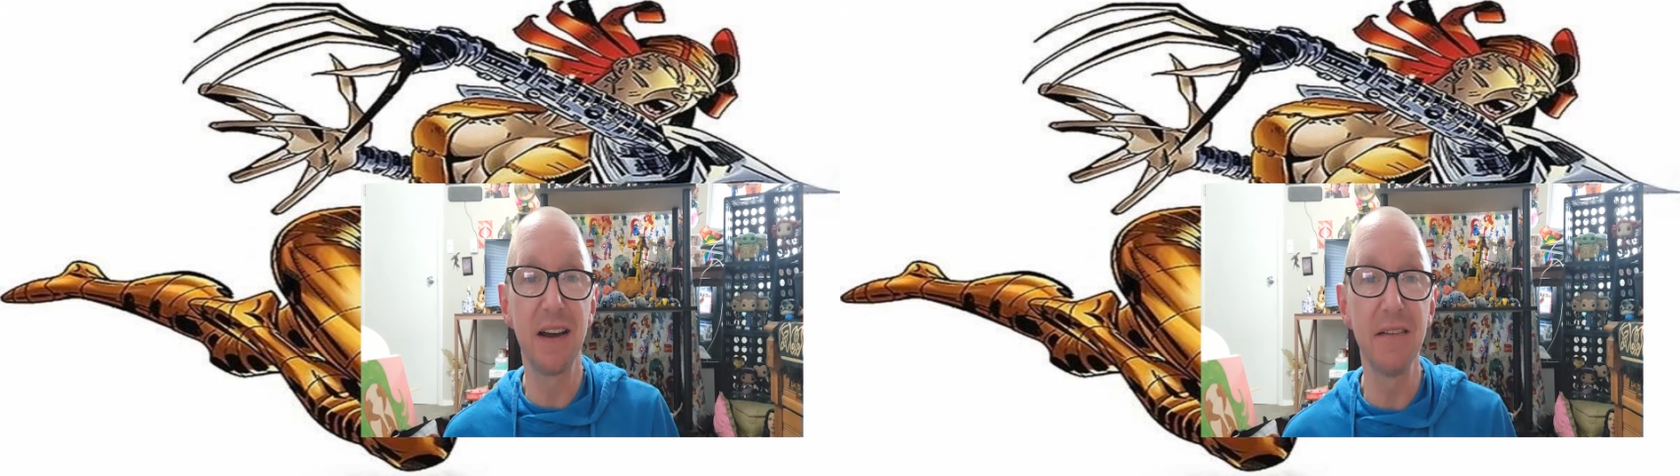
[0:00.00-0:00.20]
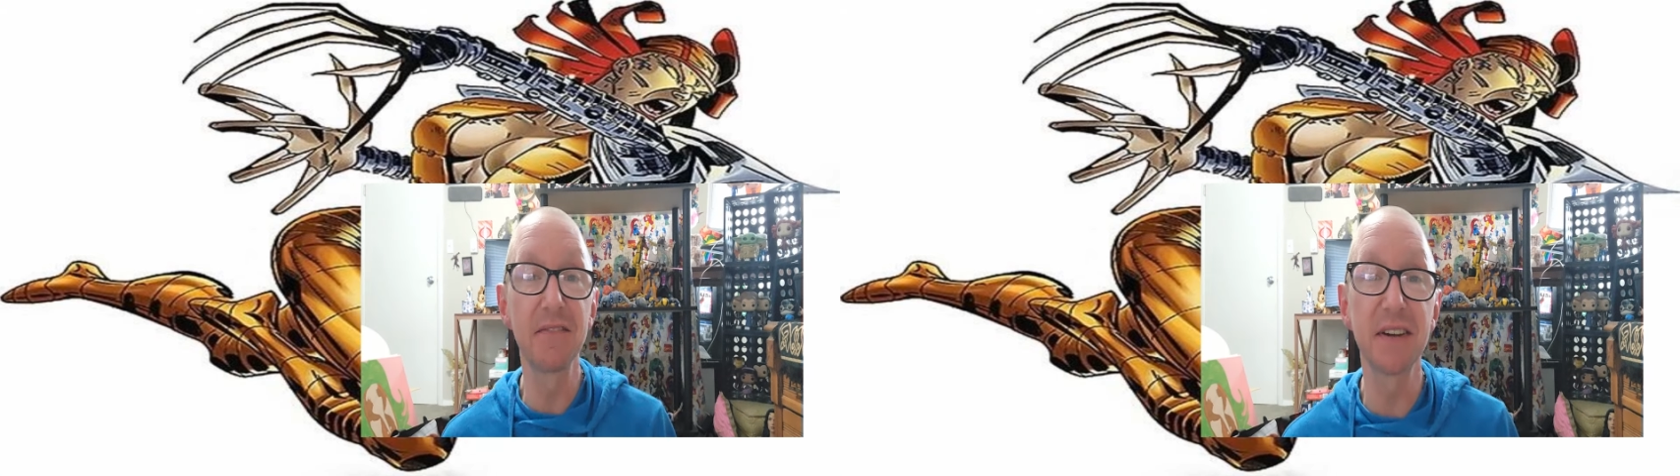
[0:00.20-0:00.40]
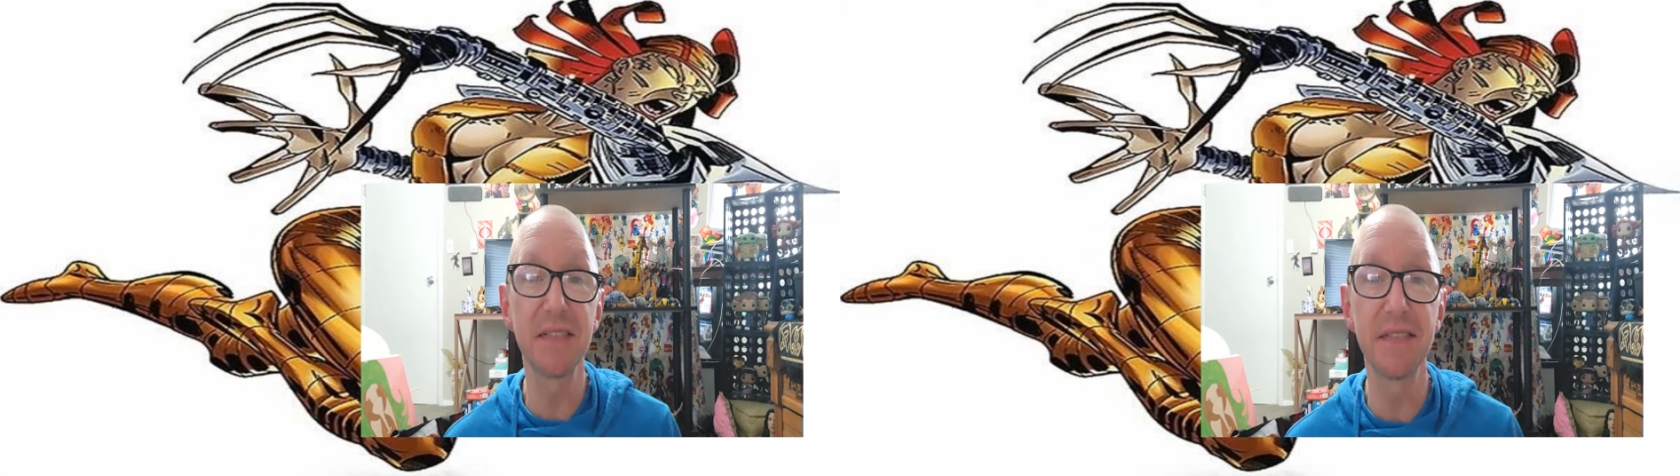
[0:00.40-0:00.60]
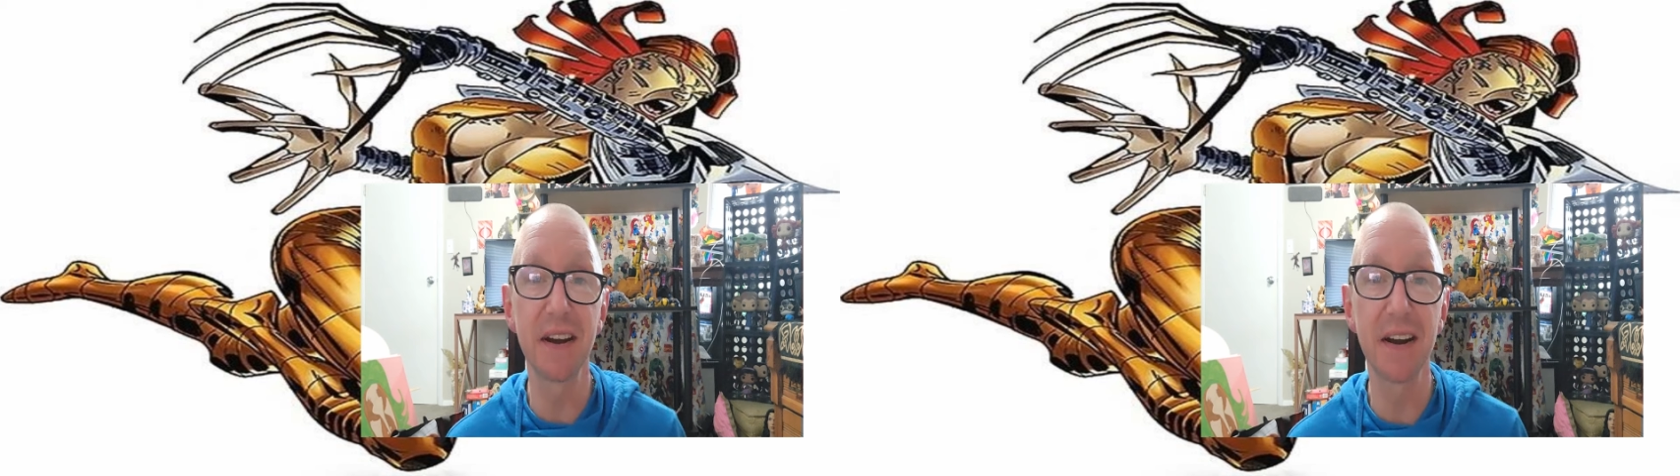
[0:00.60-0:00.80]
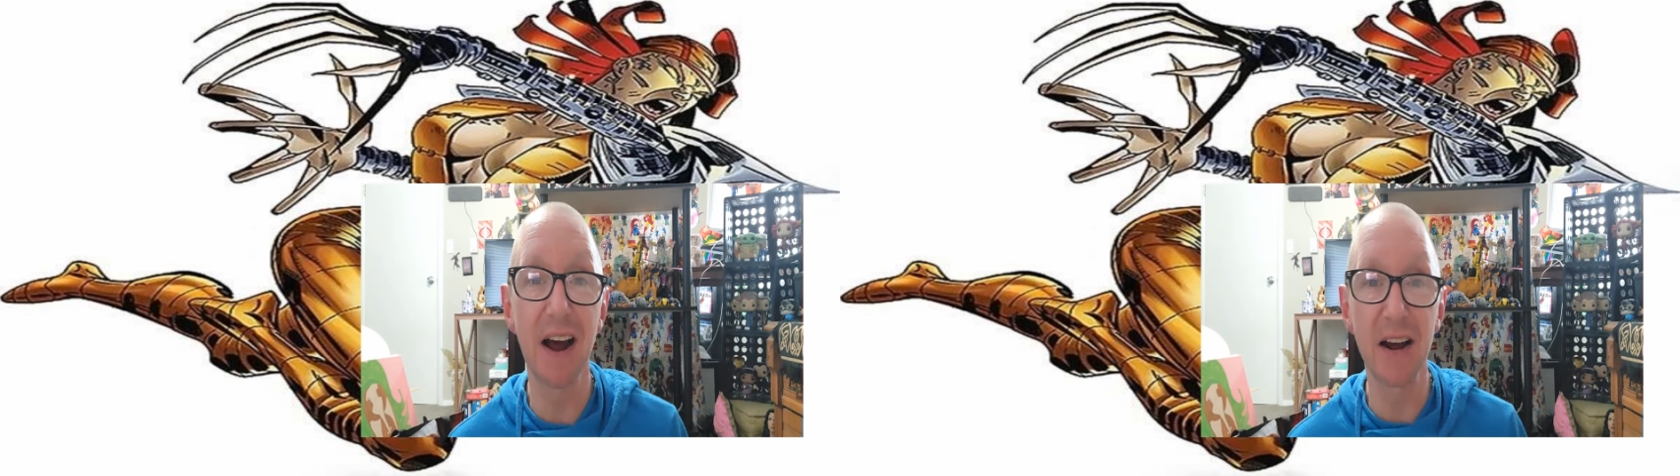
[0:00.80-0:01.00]
gift
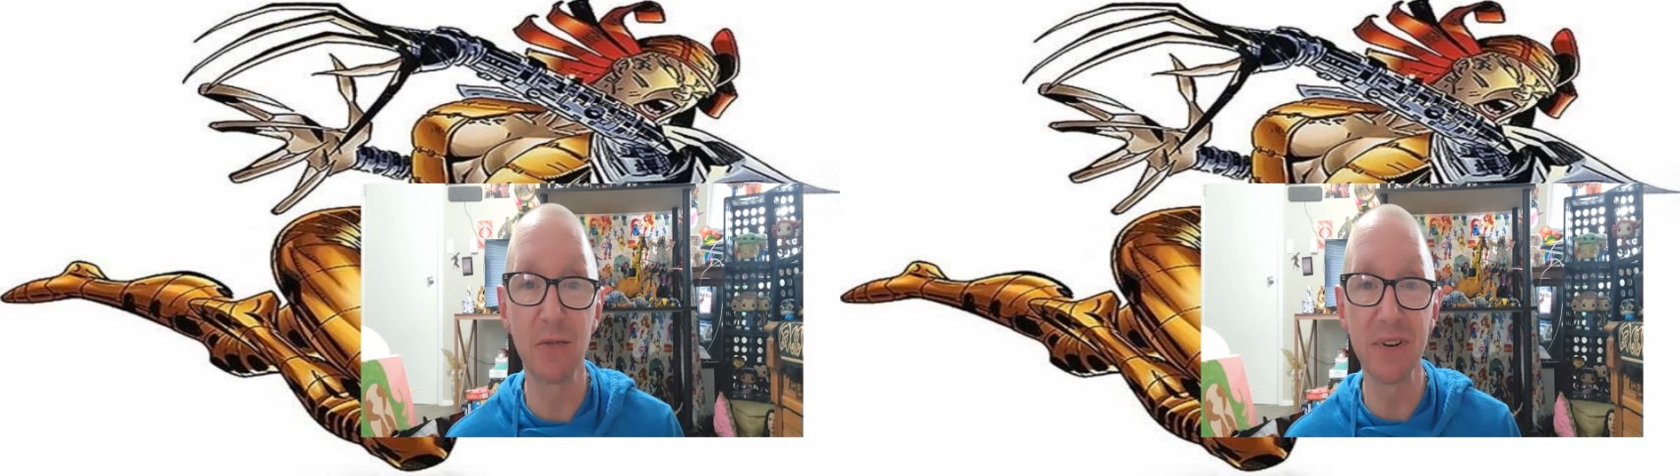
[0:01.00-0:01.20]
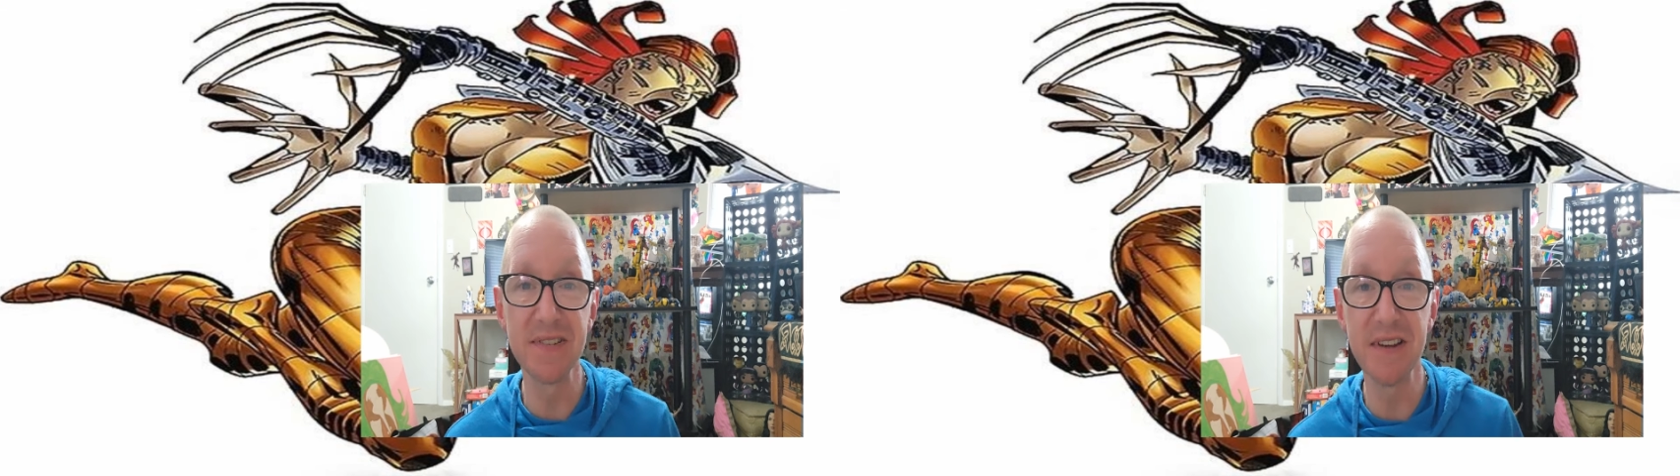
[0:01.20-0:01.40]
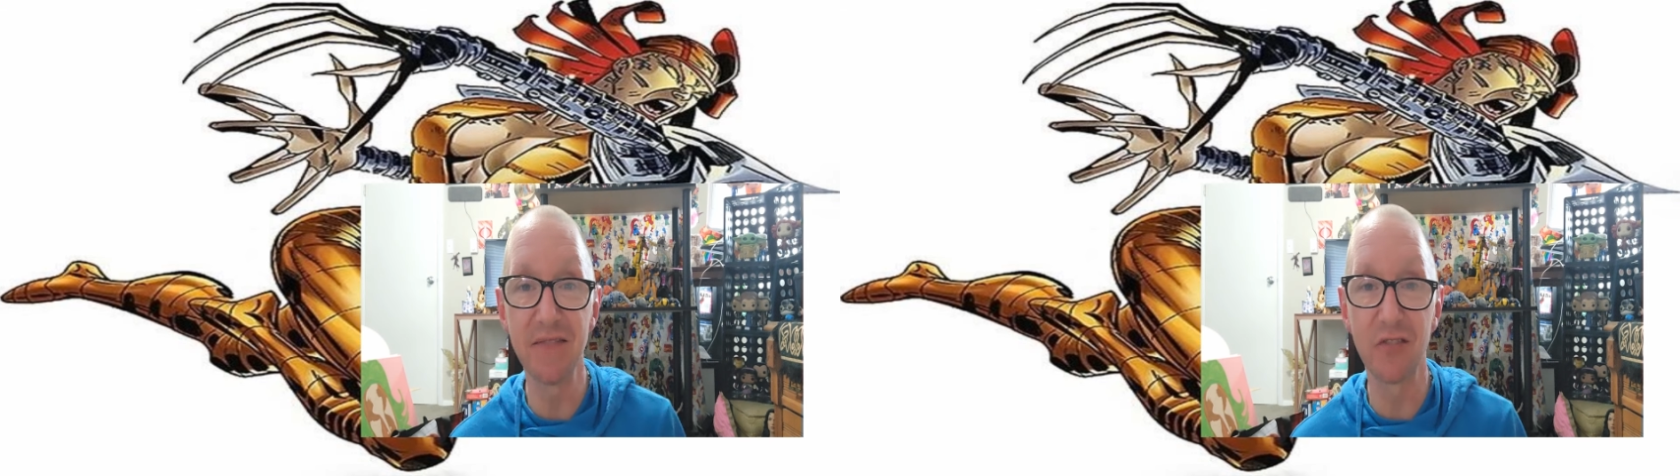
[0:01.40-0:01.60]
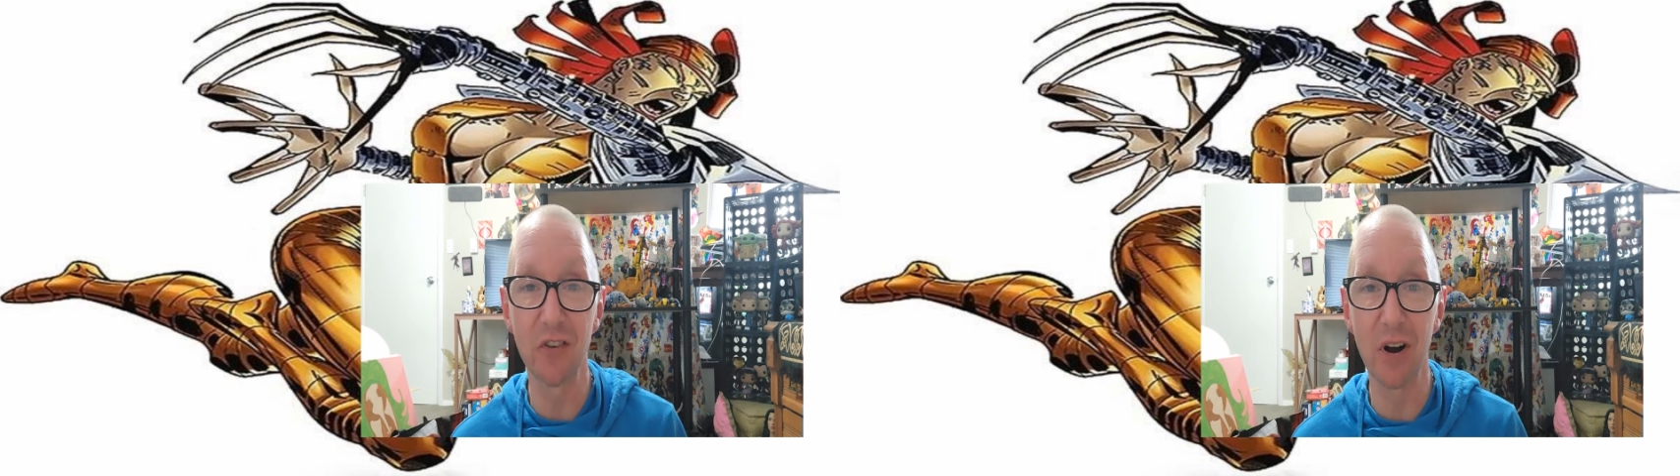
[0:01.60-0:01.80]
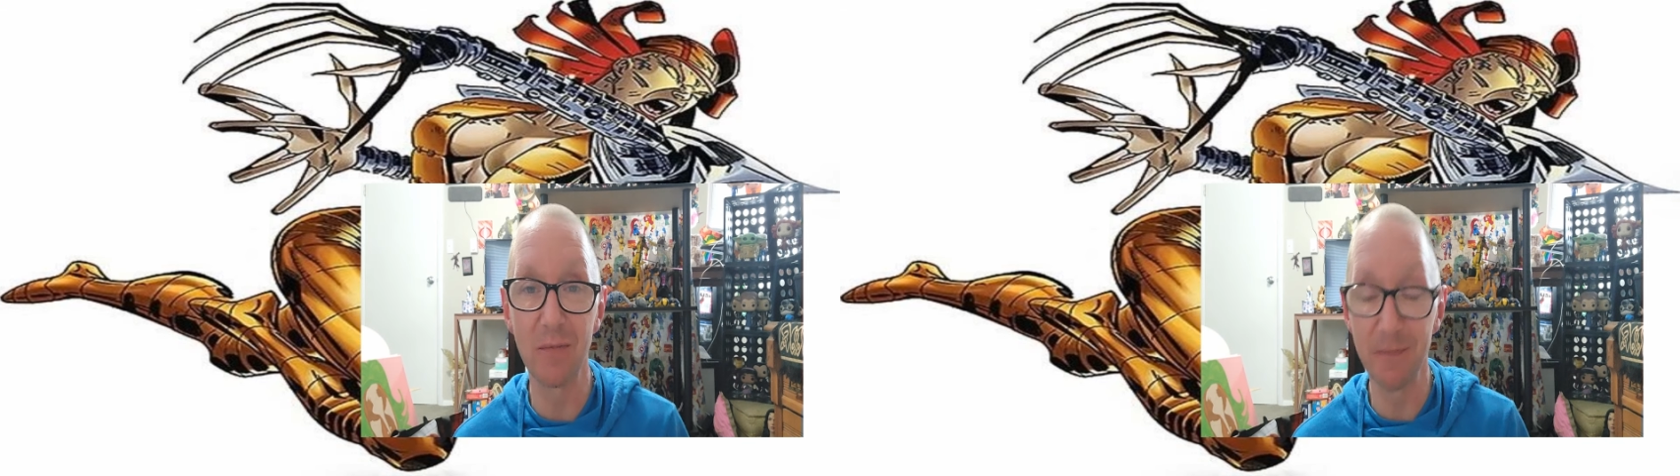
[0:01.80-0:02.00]
that I received
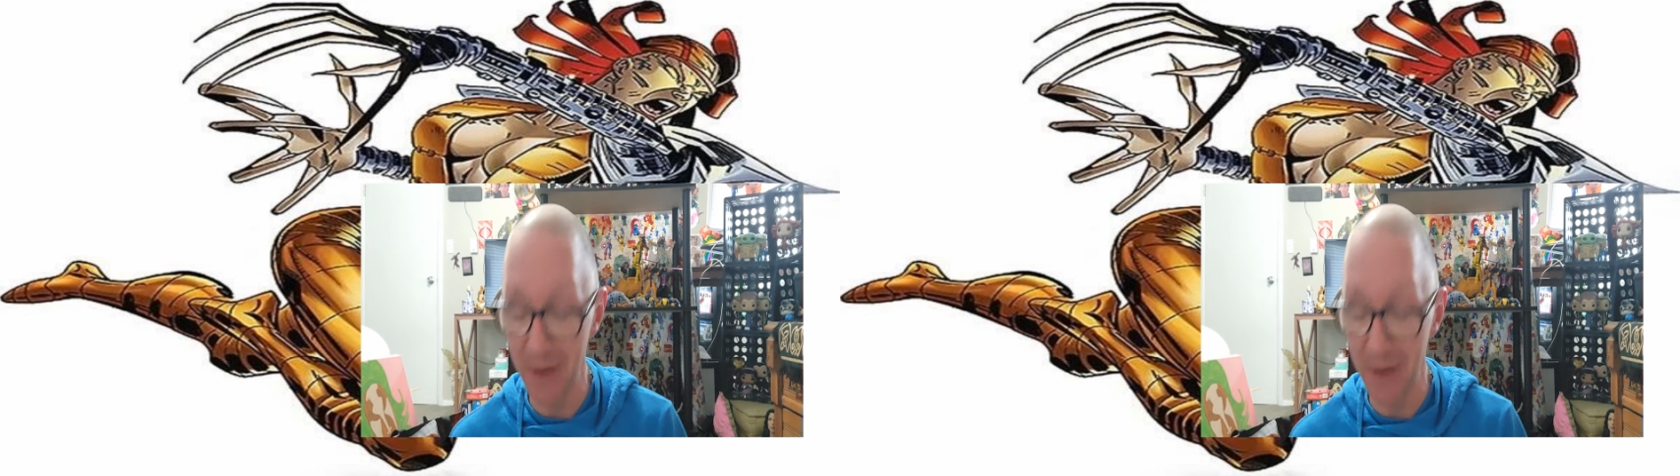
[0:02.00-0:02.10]
from